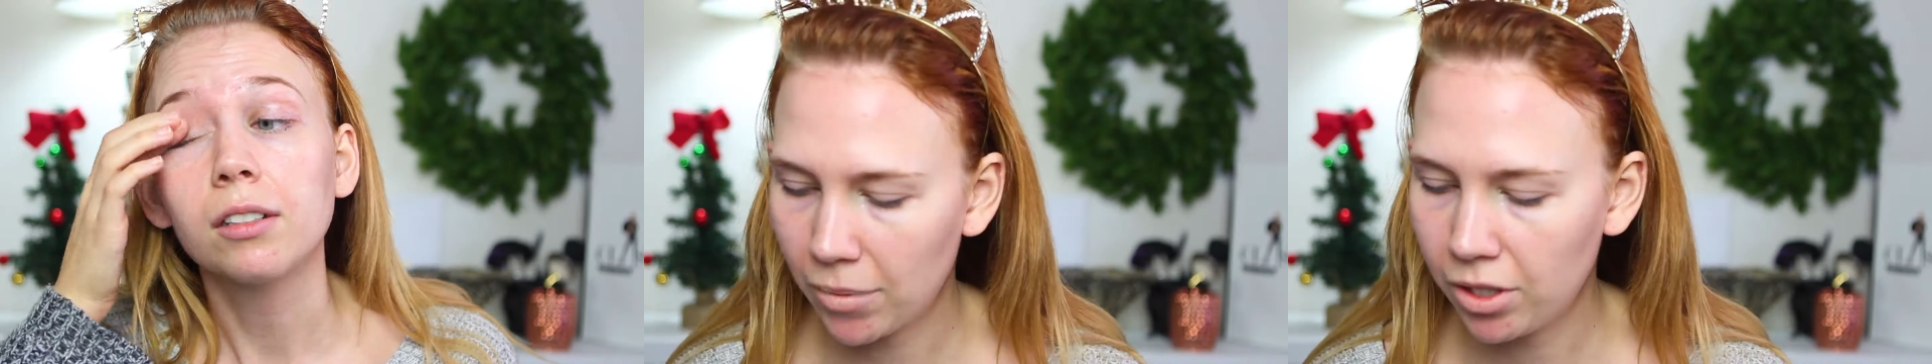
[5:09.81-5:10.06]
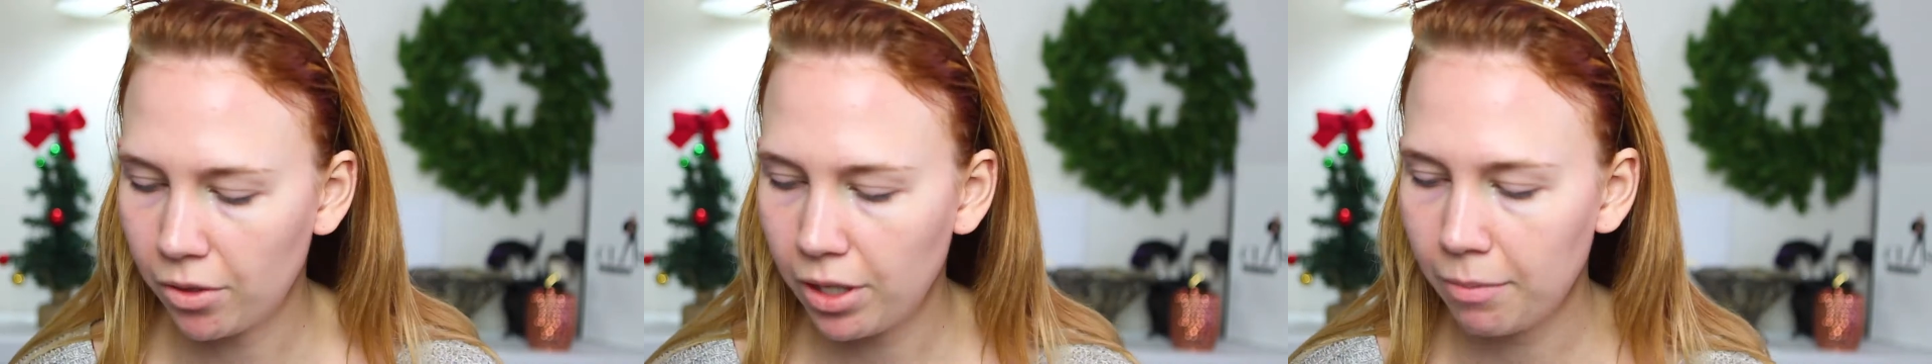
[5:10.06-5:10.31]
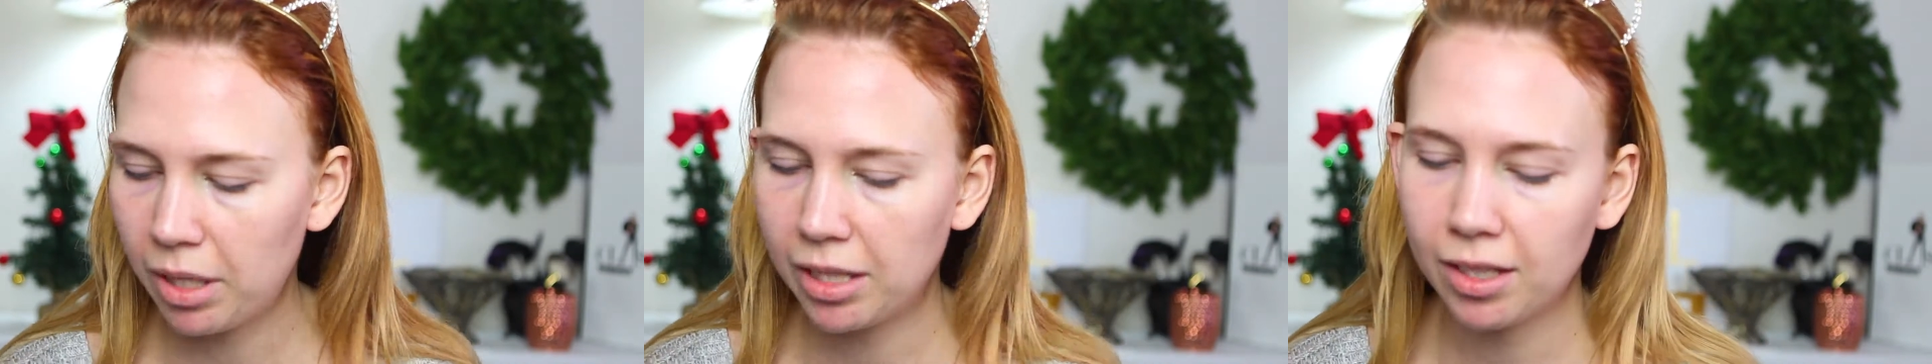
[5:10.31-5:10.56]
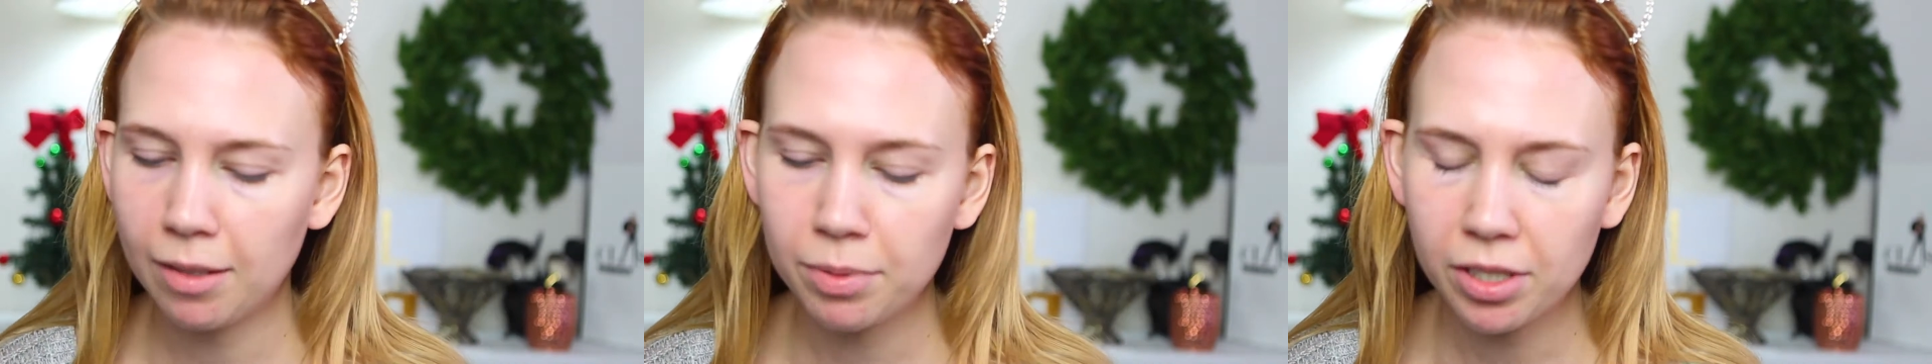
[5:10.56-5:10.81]
You know what? My
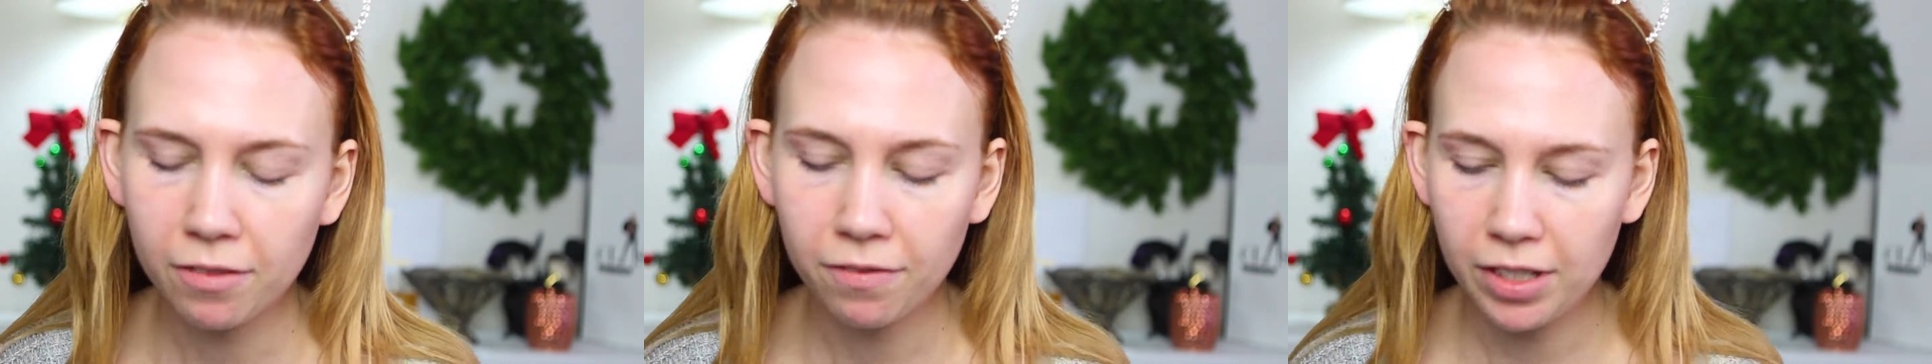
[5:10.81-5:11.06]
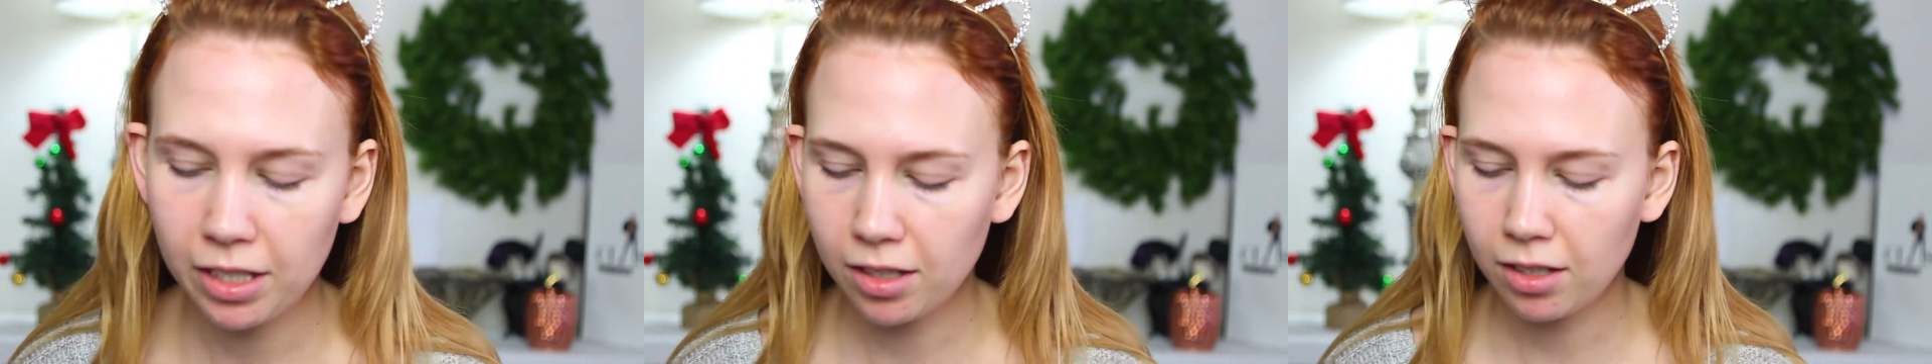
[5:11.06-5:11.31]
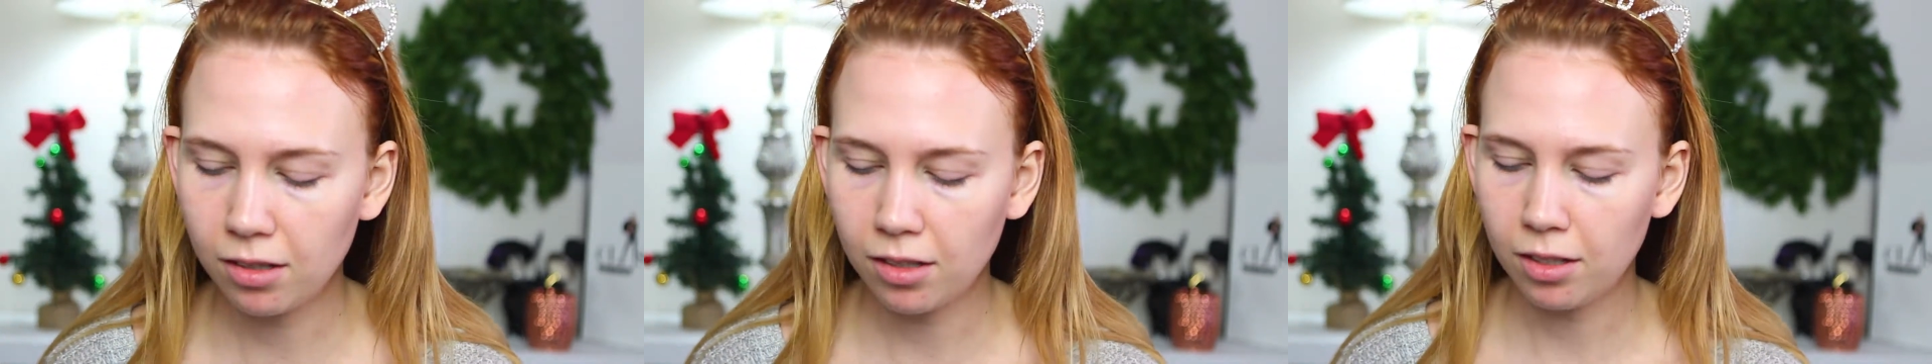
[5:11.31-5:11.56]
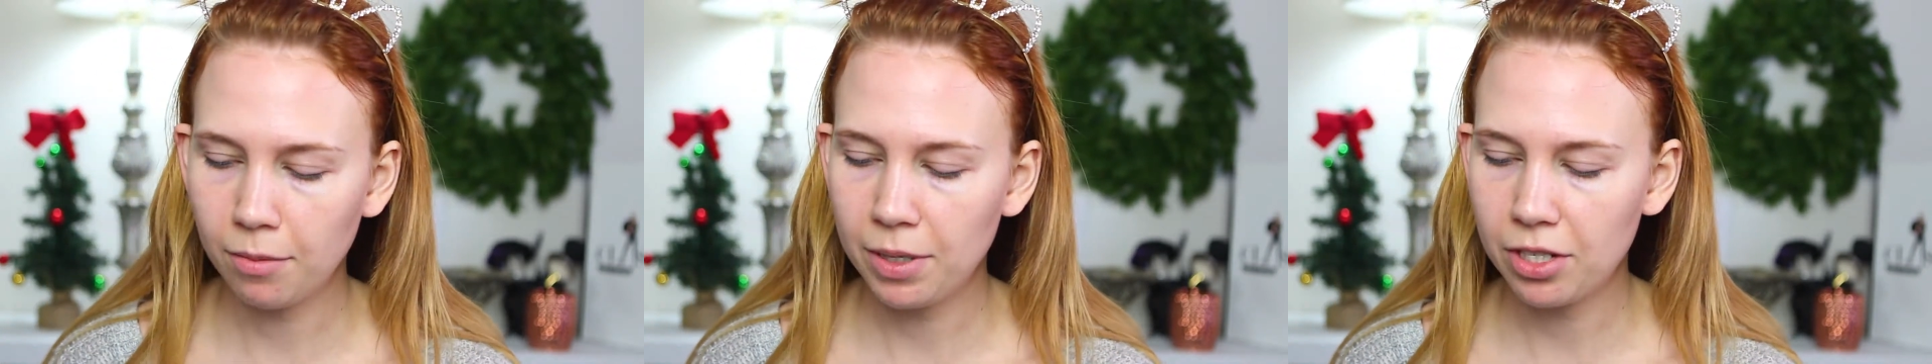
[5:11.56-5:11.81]
lips are feeling a
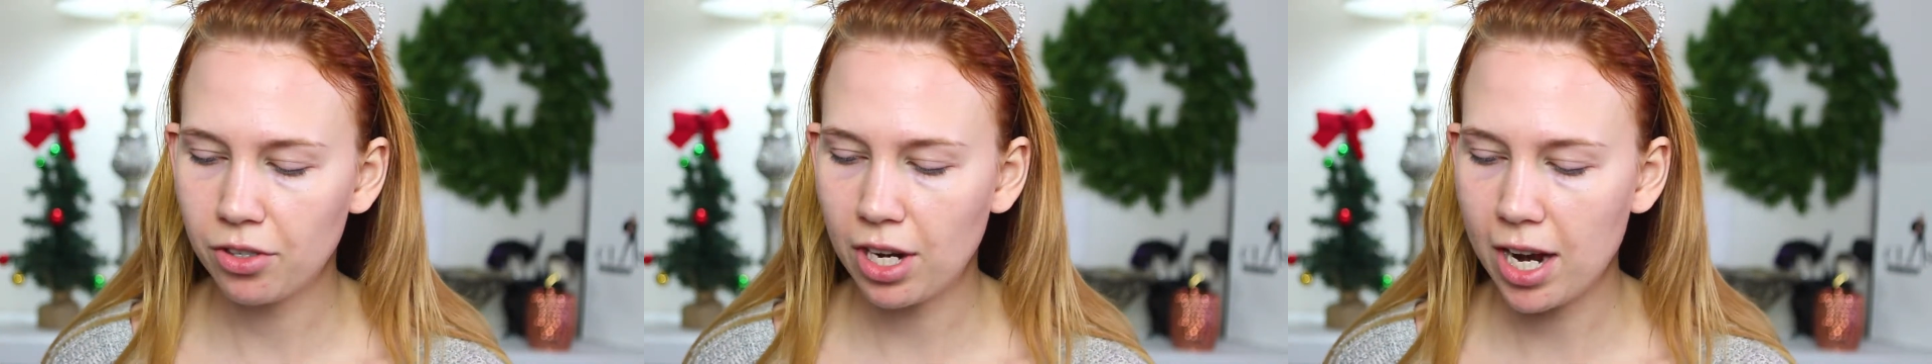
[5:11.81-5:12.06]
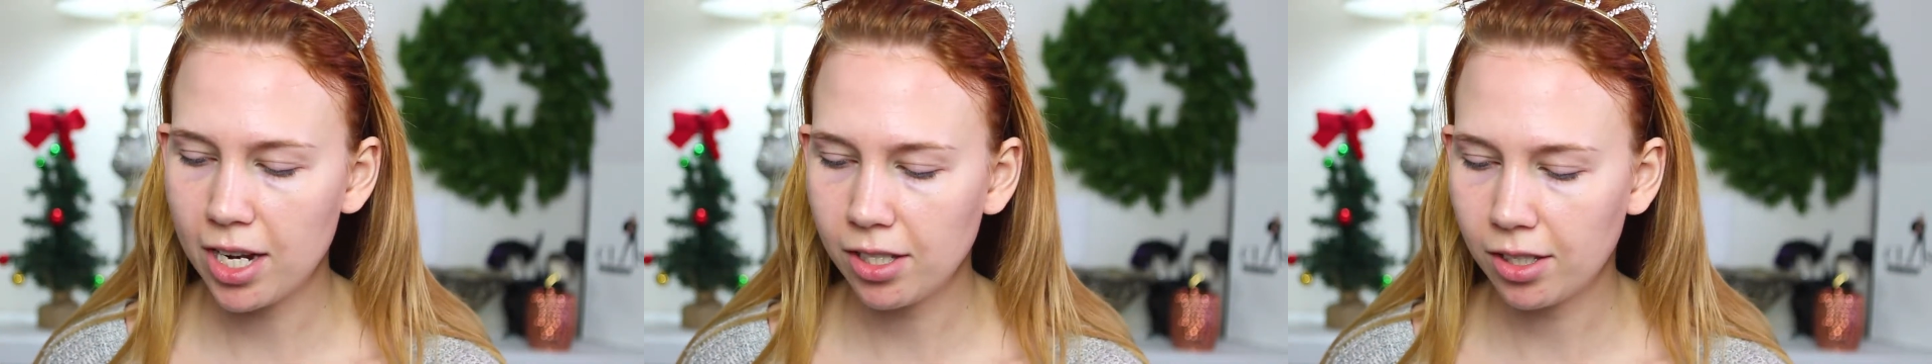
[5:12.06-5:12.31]
little bit dry,